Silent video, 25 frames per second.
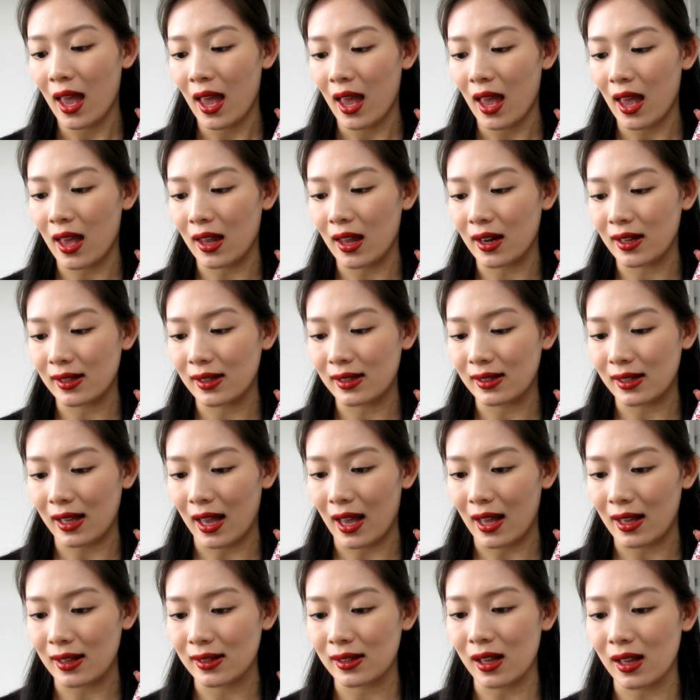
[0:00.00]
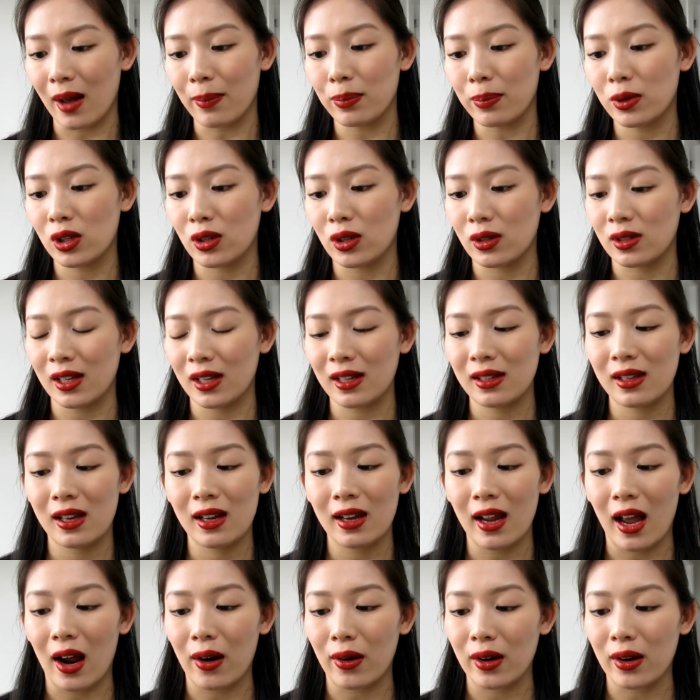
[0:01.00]
And it says, up to
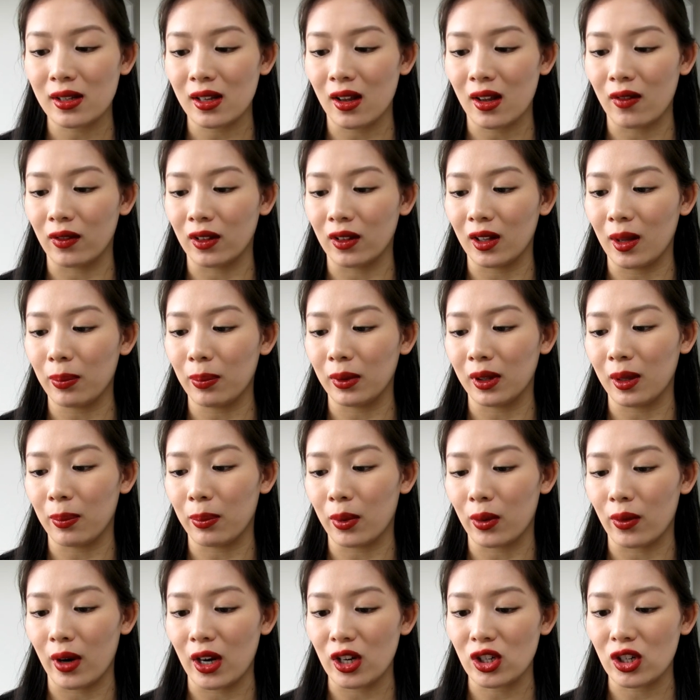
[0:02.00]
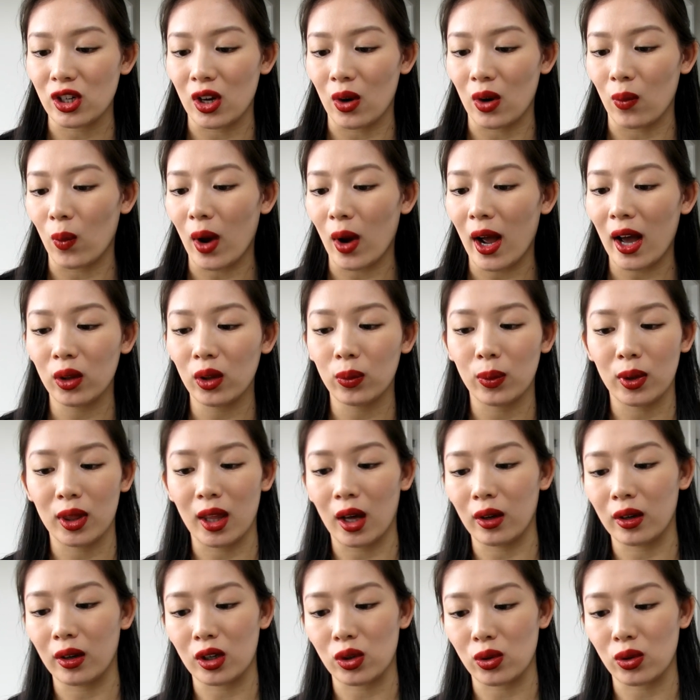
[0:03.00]
sixteen hours of lip liberation, wild
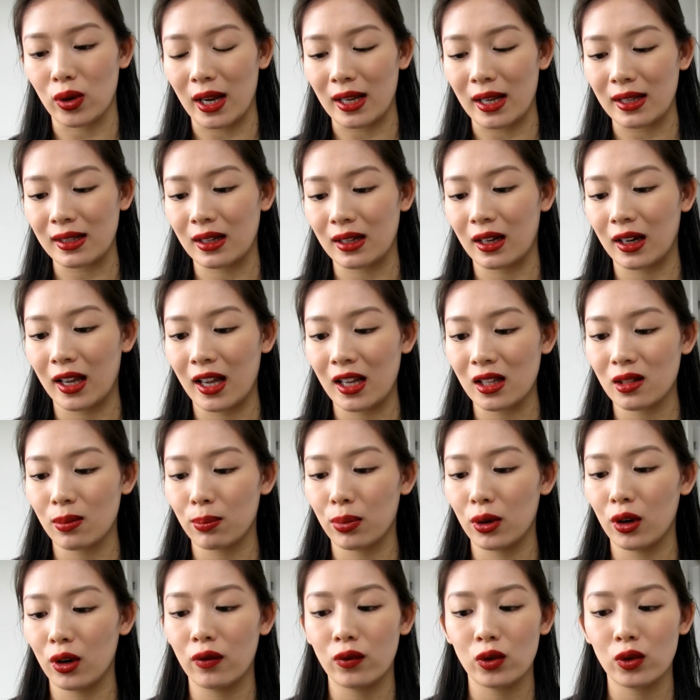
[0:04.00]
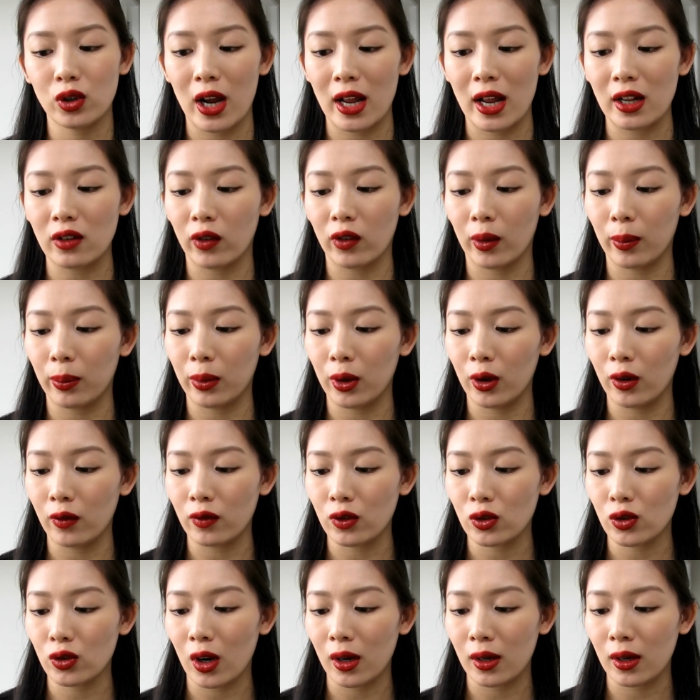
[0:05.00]
without a trace. Kiss-proof, transfer-proof,
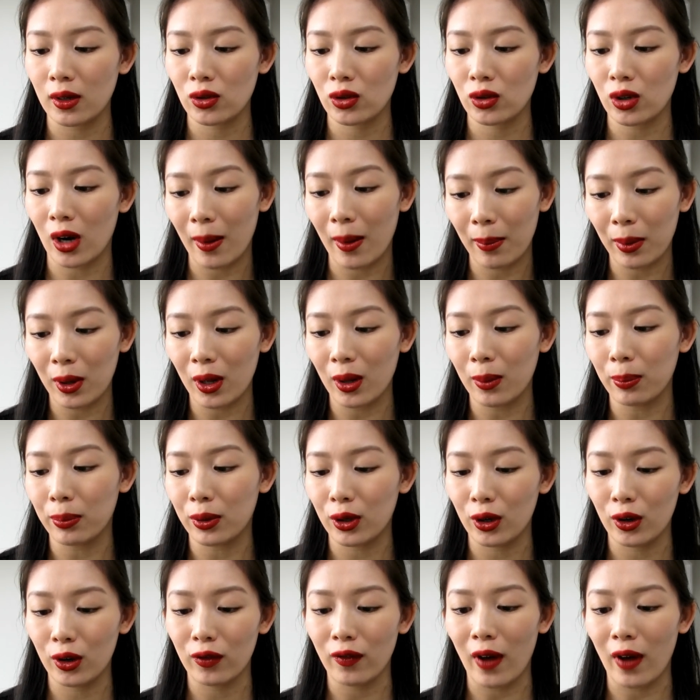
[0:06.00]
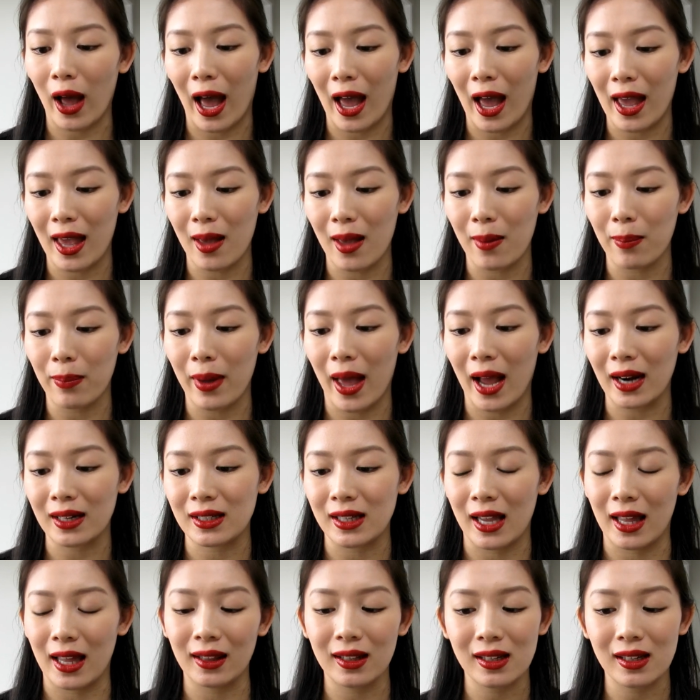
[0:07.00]
tr trouble-proof,
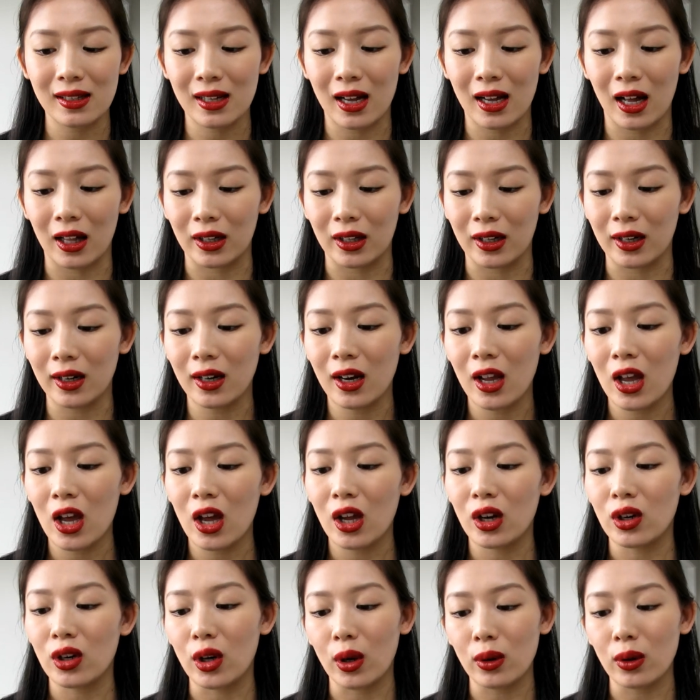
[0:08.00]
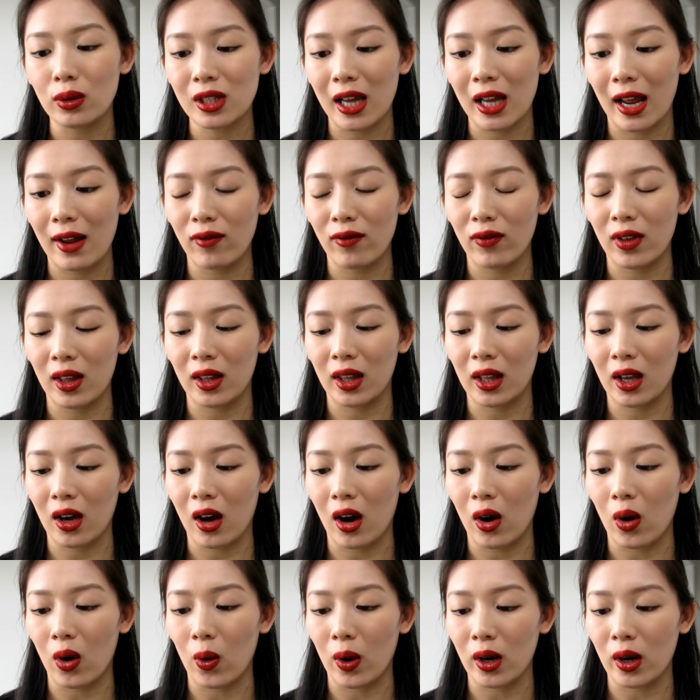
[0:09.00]
high-impact, endless color. No tight feeling
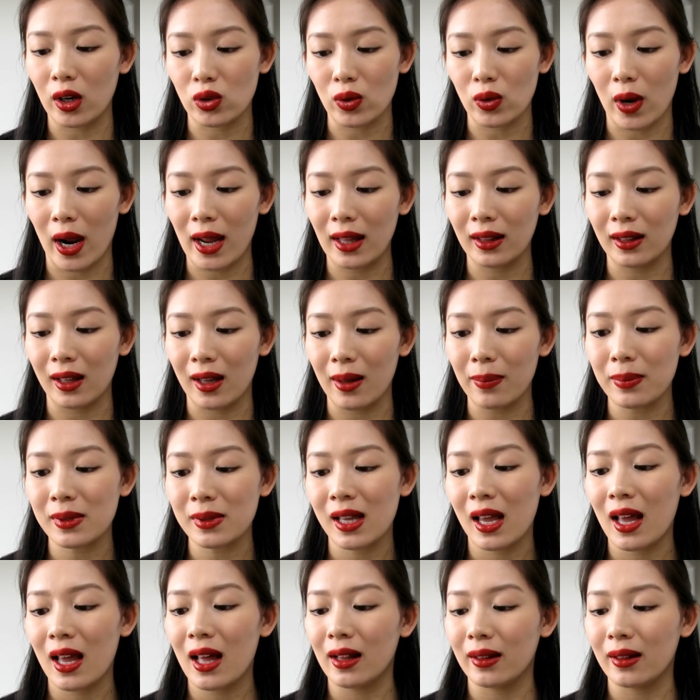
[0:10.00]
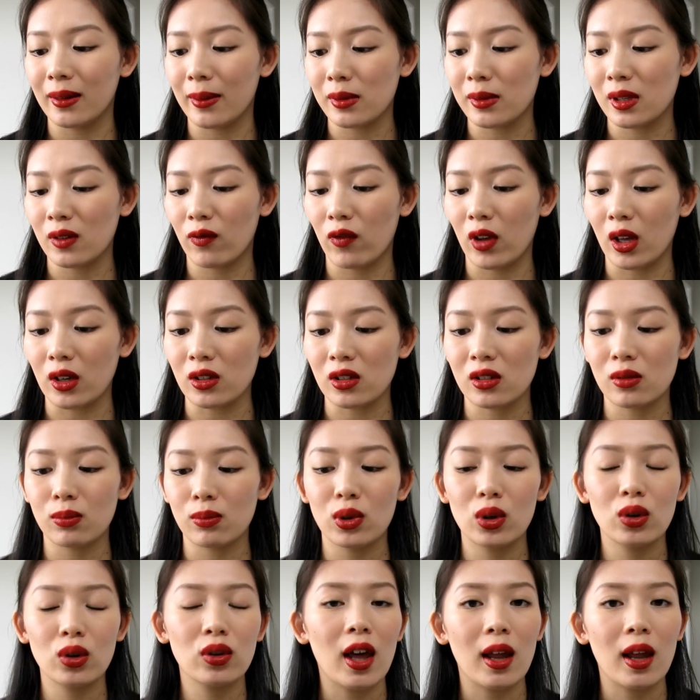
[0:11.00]
or dry lips. Lips feel
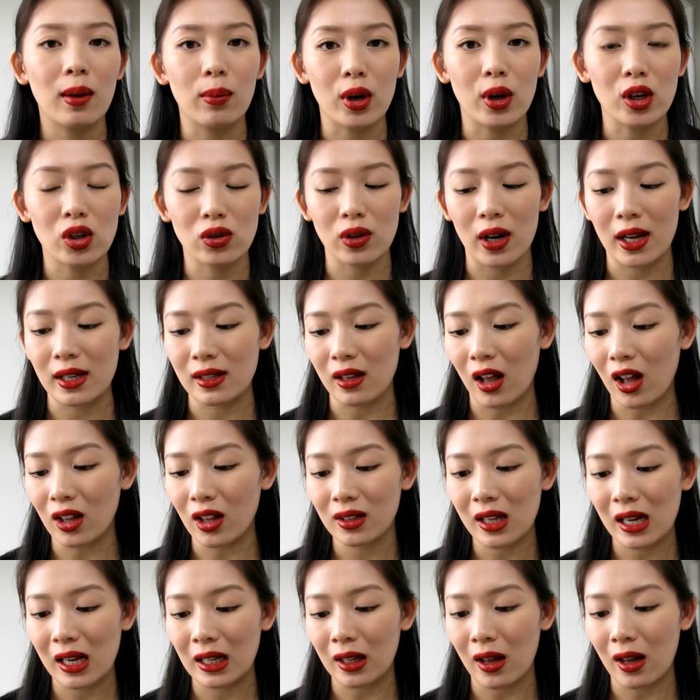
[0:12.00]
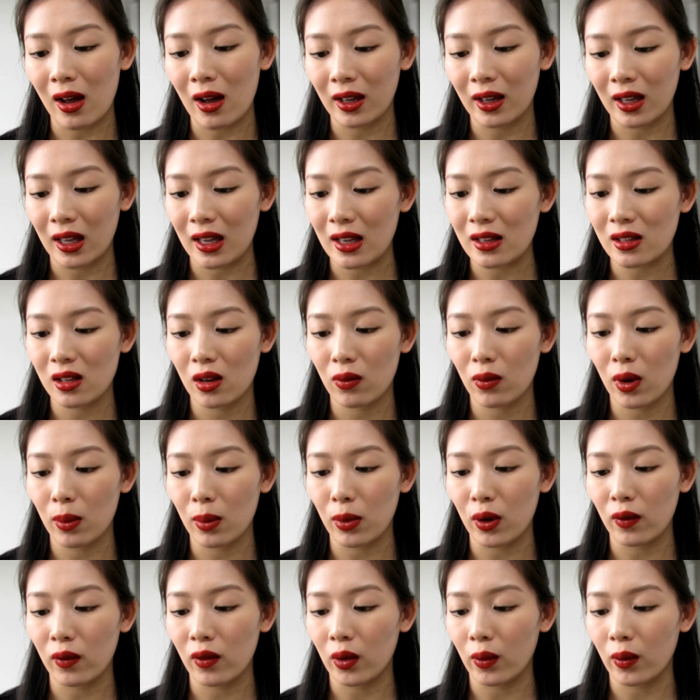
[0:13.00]
smooth and moisturized all day long. Easy
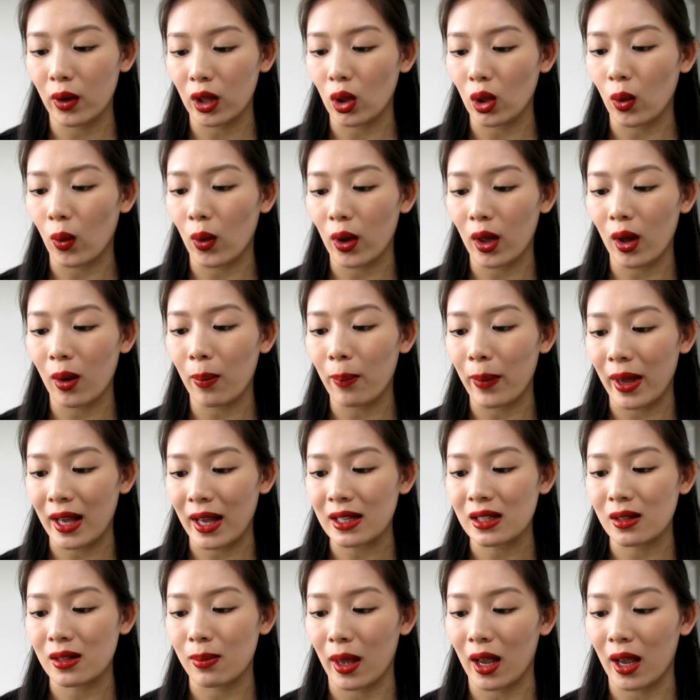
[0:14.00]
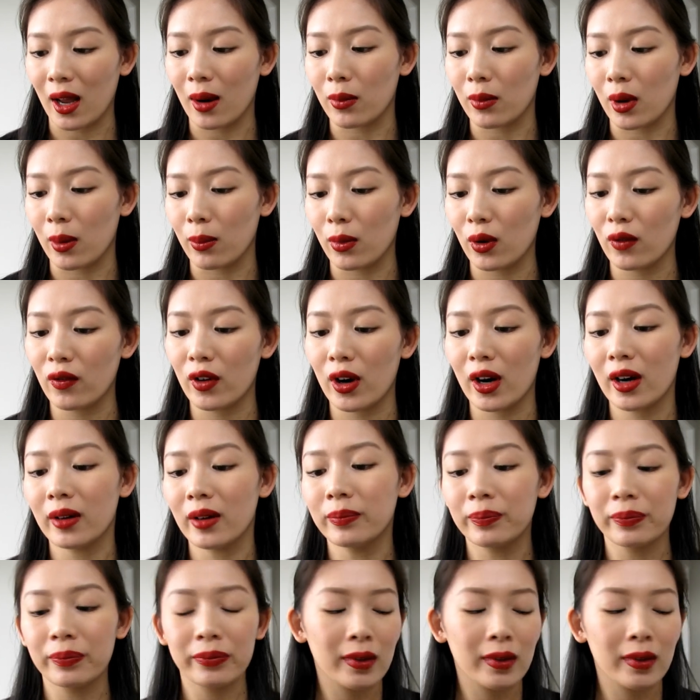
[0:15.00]
removal with oil-based makeup remover.